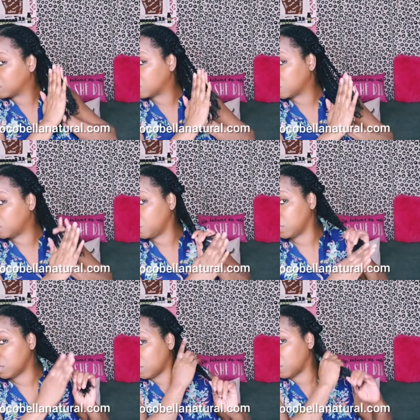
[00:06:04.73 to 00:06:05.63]

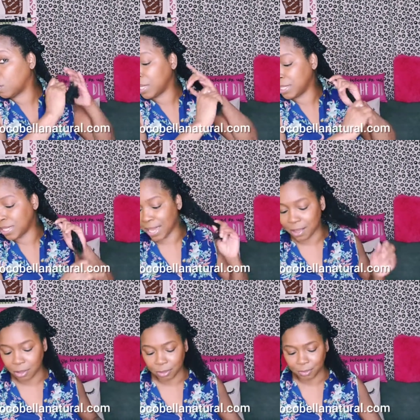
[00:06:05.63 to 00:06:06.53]
Smooth it all the way
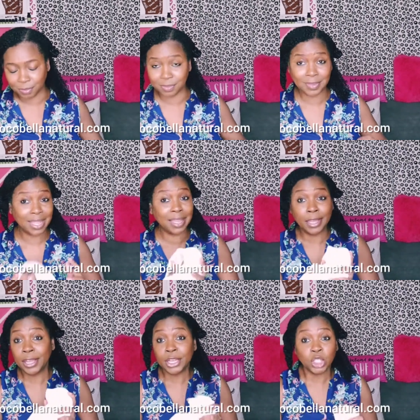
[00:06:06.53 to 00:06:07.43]
down.
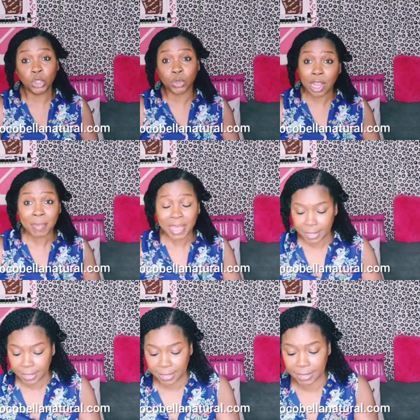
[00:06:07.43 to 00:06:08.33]
Dry my
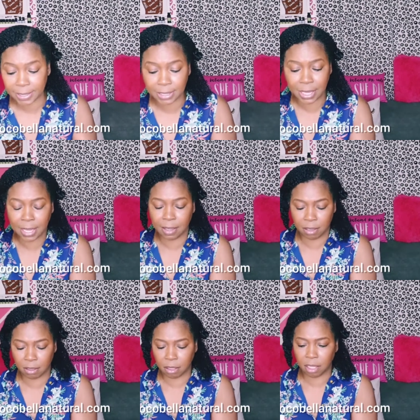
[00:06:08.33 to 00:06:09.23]
hands
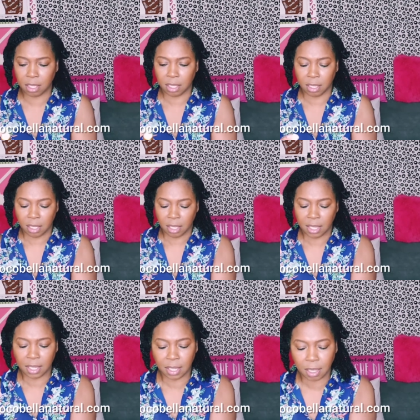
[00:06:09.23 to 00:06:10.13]

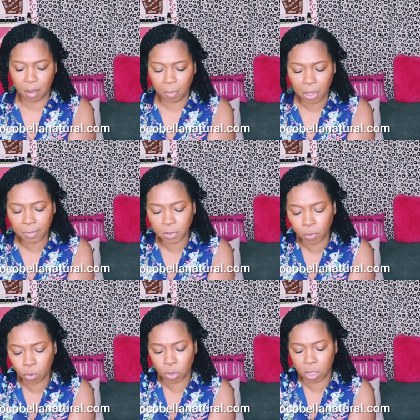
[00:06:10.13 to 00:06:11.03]
and pump some
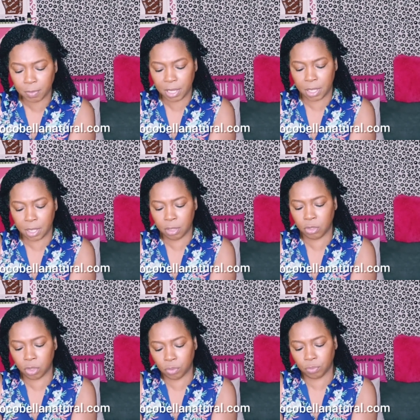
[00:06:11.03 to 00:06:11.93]
oil in my
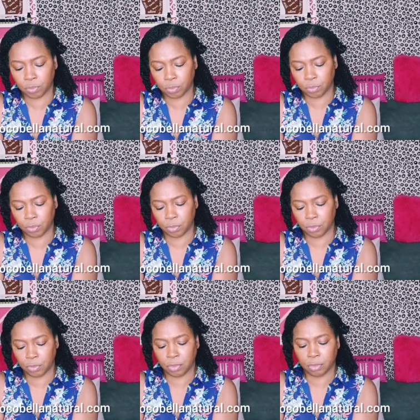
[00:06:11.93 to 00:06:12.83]
hands.
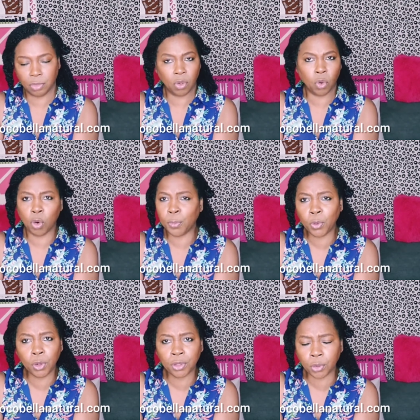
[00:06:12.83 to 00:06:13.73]
Or
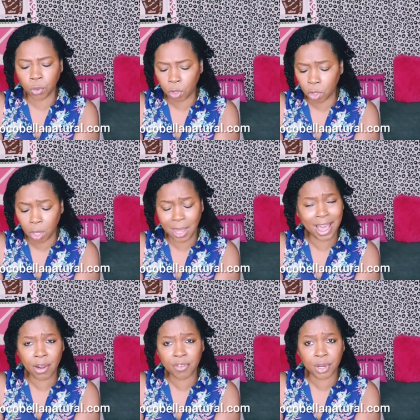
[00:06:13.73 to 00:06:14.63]
pour the oil,
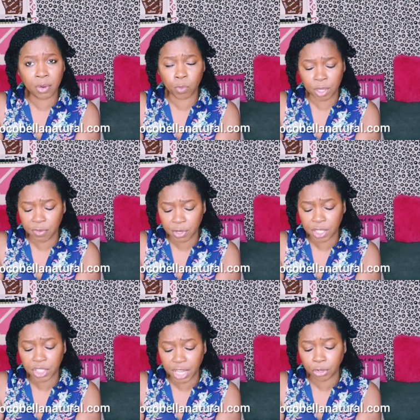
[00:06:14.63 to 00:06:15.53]
however, whatever
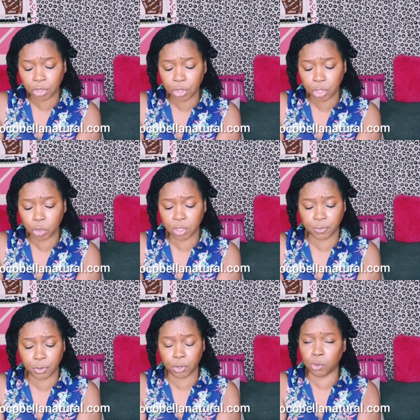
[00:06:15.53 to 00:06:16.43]
container you're using
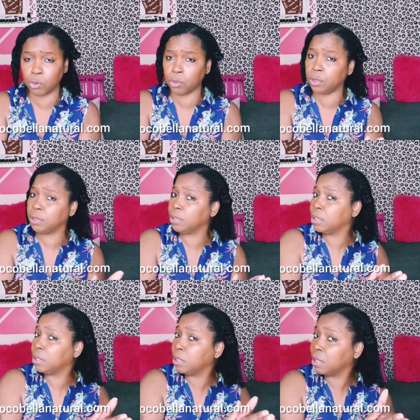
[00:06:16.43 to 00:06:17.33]
for your oil.
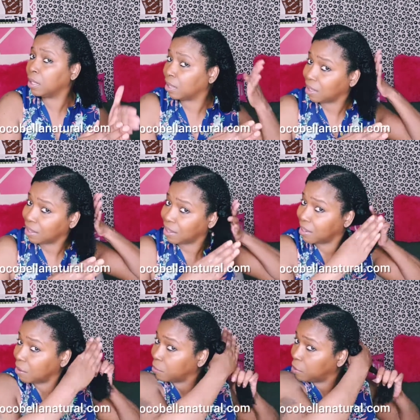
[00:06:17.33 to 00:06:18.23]

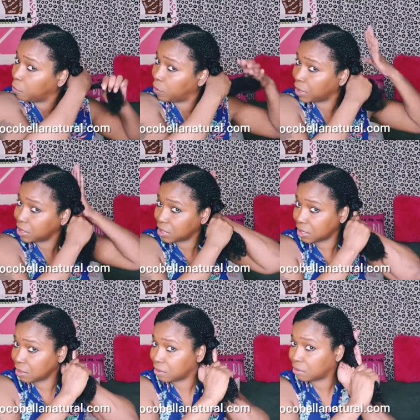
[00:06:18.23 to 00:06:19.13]
And I'm going to place
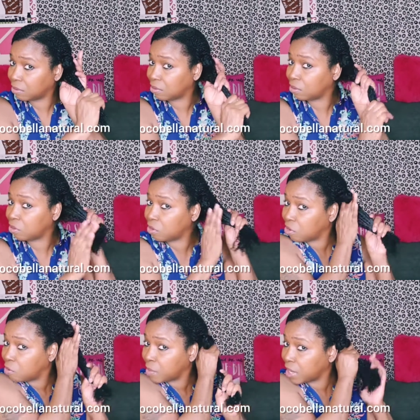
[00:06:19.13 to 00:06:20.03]
it
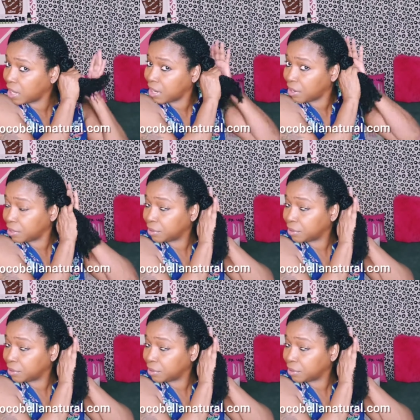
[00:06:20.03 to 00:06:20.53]
on my hair.